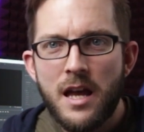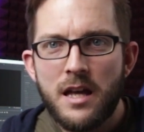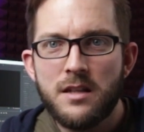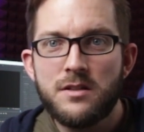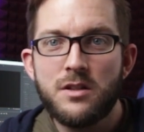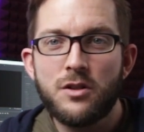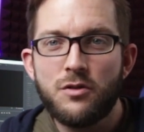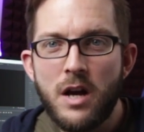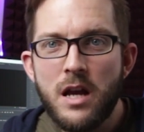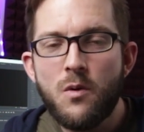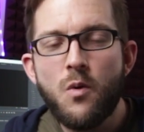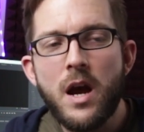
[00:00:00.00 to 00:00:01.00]
And it's a
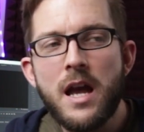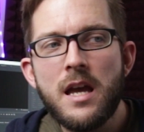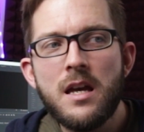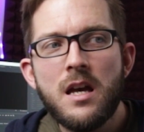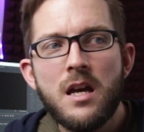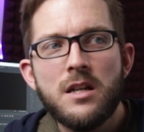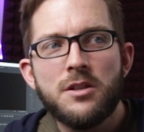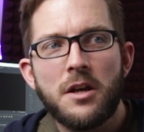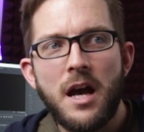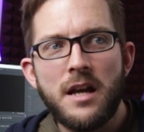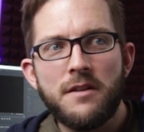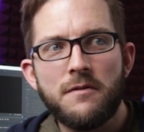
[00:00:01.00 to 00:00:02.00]
great way to
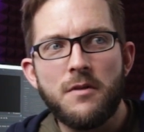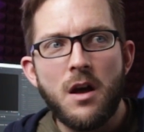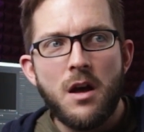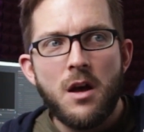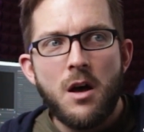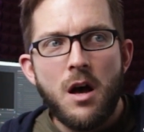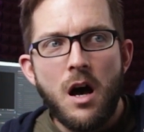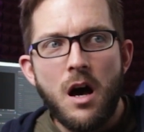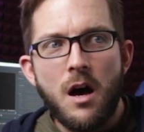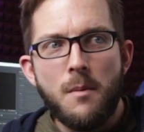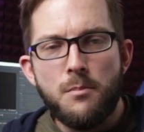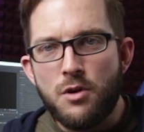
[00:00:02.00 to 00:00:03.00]
kind of
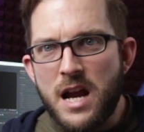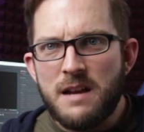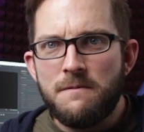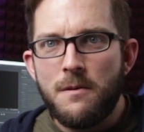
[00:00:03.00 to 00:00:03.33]
uh, break